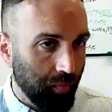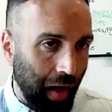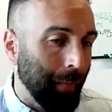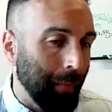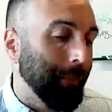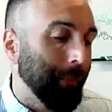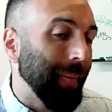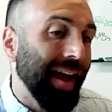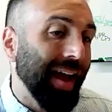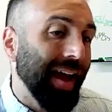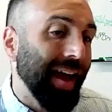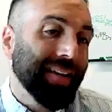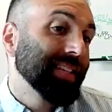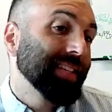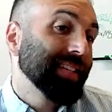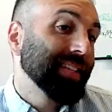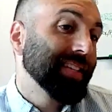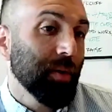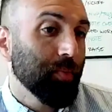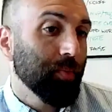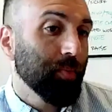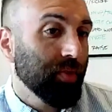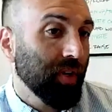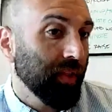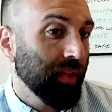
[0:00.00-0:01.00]
I'm buying
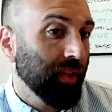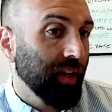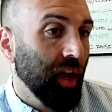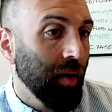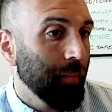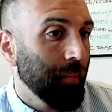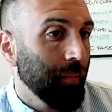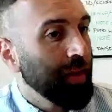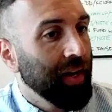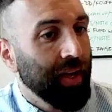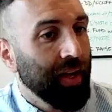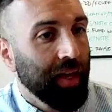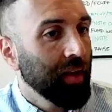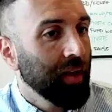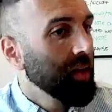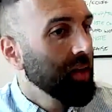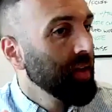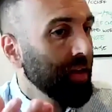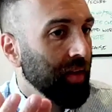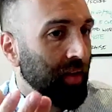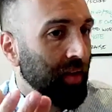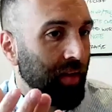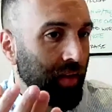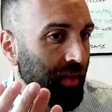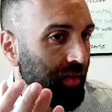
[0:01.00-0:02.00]
60% of the company,
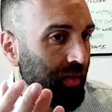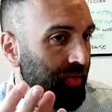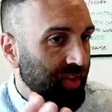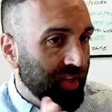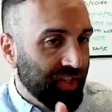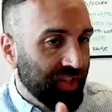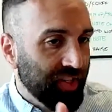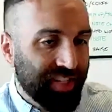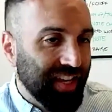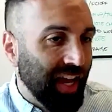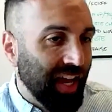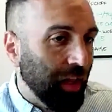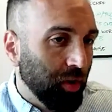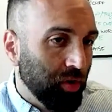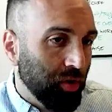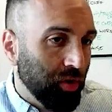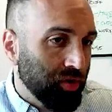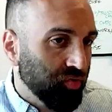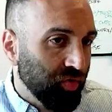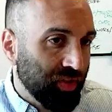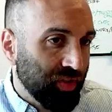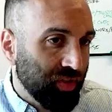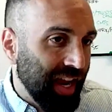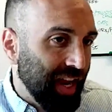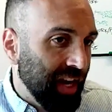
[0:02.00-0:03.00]
the seller's
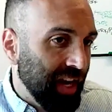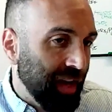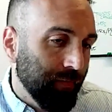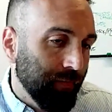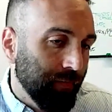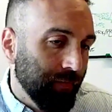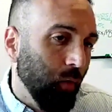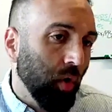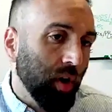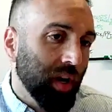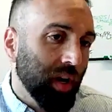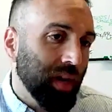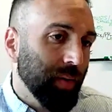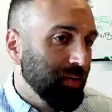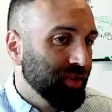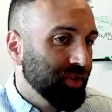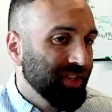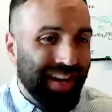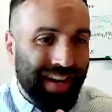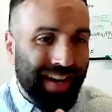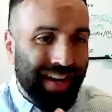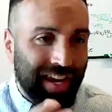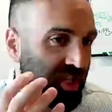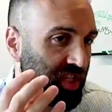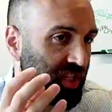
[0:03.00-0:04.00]
retaining
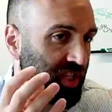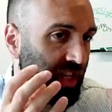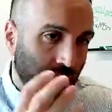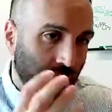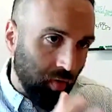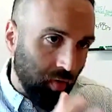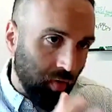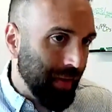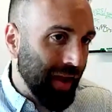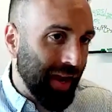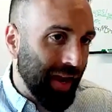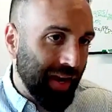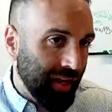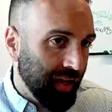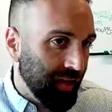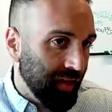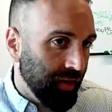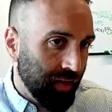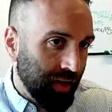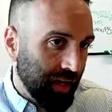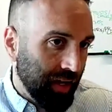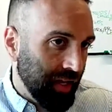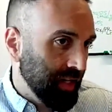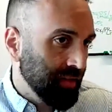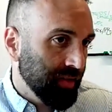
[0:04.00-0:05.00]
40%. He's just like
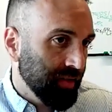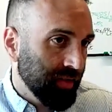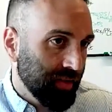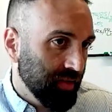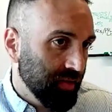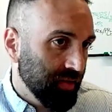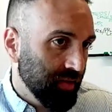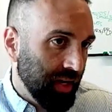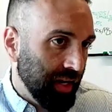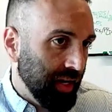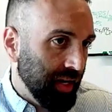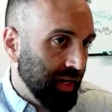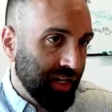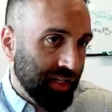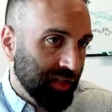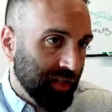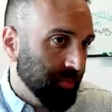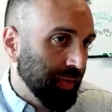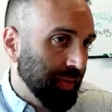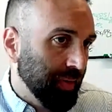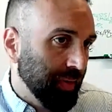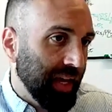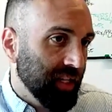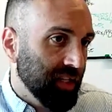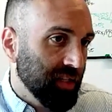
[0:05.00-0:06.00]
remaining in his
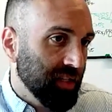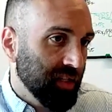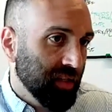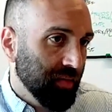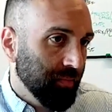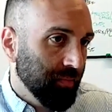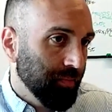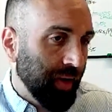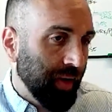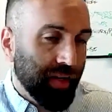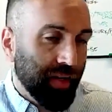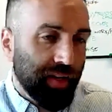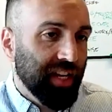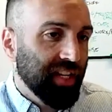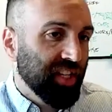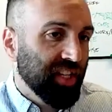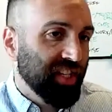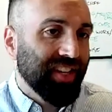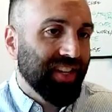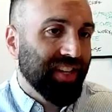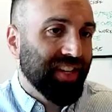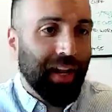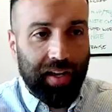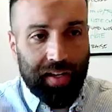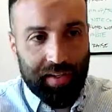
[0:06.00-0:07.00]
place, but he's
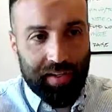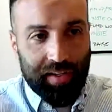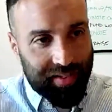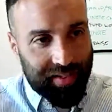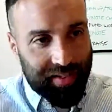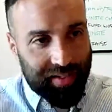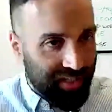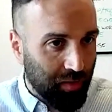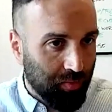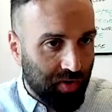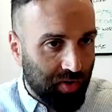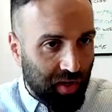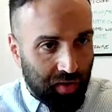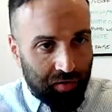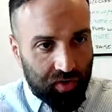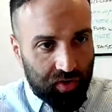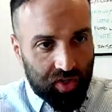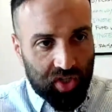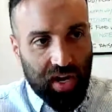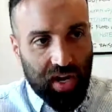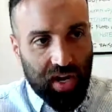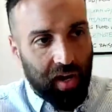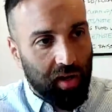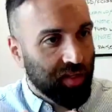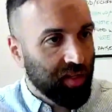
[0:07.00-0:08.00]
selling 60% of his
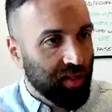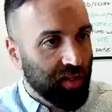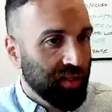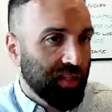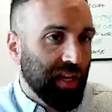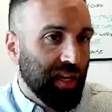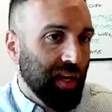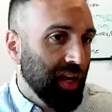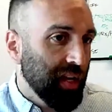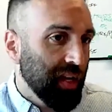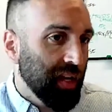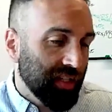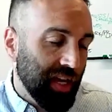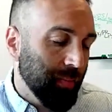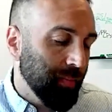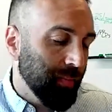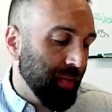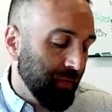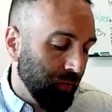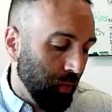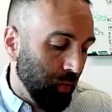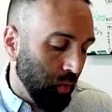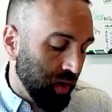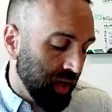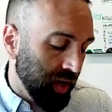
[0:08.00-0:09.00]
shares and he's keeping
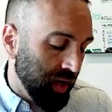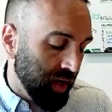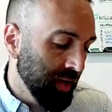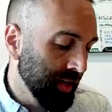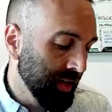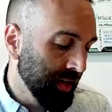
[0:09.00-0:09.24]
40.